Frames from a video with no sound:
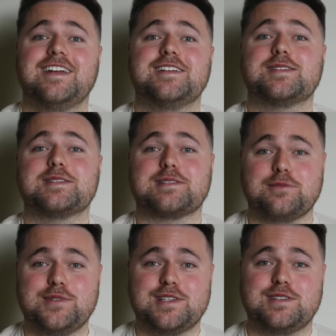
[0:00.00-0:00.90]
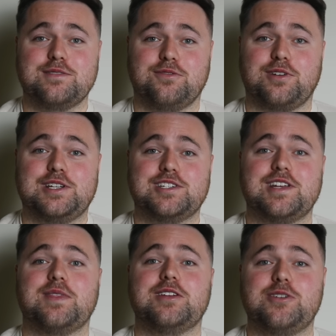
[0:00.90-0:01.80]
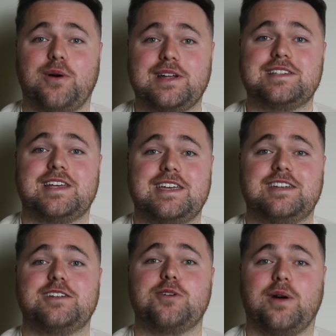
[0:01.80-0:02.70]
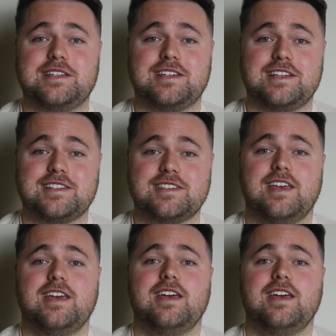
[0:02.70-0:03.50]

since losing to the French in the 1990s.